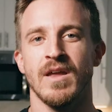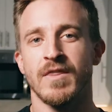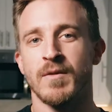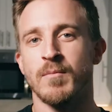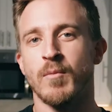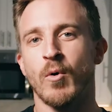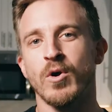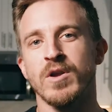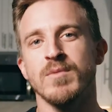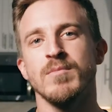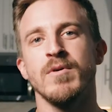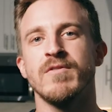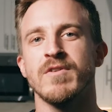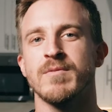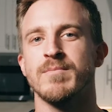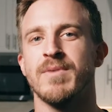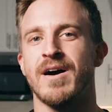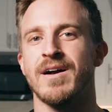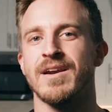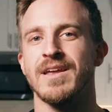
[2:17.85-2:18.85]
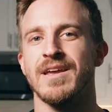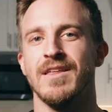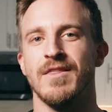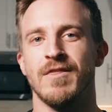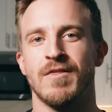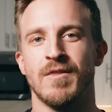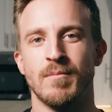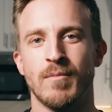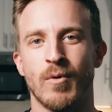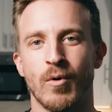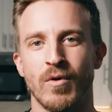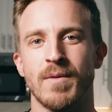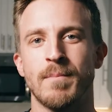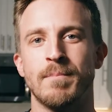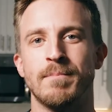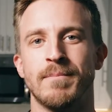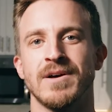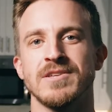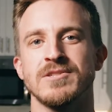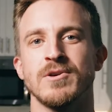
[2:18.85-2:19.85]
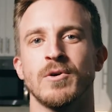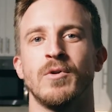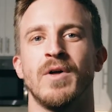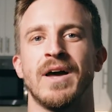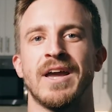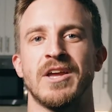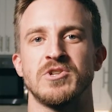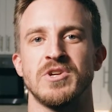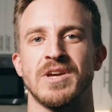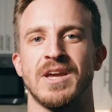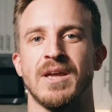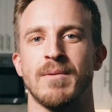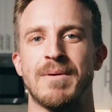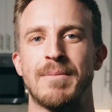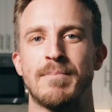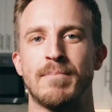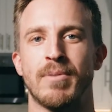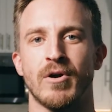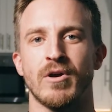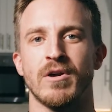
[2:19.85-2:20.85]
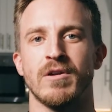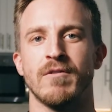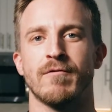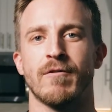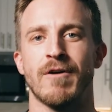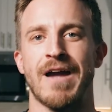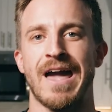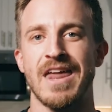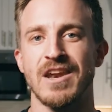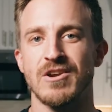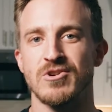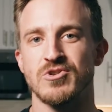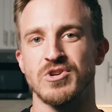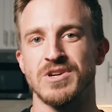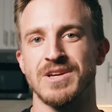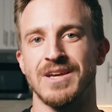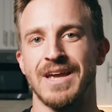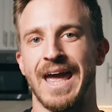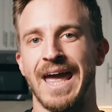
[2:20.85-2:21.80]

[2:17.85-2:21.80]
The more you move your body, the more the muscle glycogen can be burned for energy